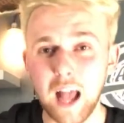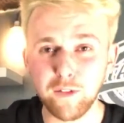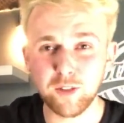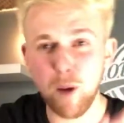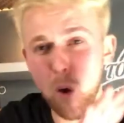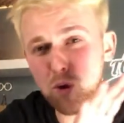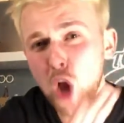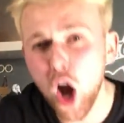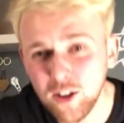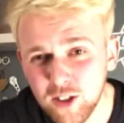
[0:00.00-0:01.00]
I've spoke
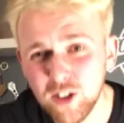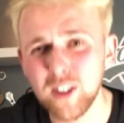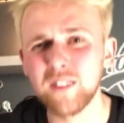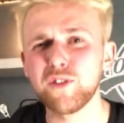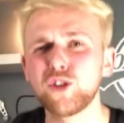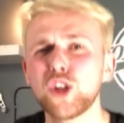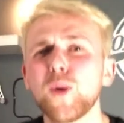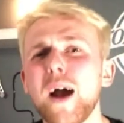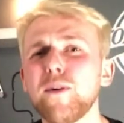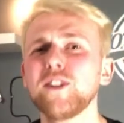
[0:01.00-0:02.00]
constant for 2
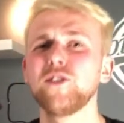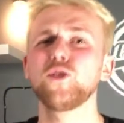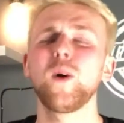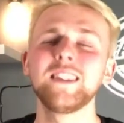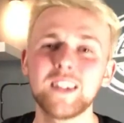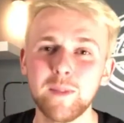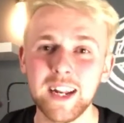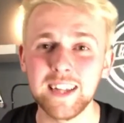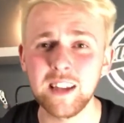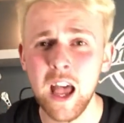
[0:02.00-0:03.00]
hours and 20
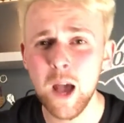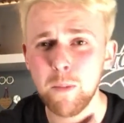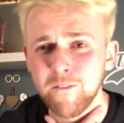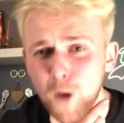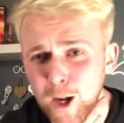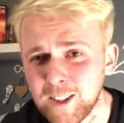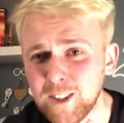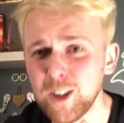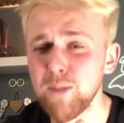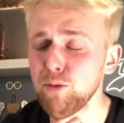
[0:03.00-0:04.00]
minutes. My voice is
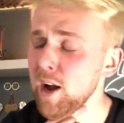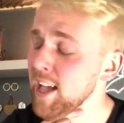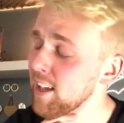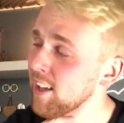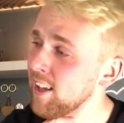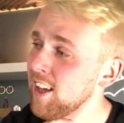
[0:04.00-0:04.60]
going to break.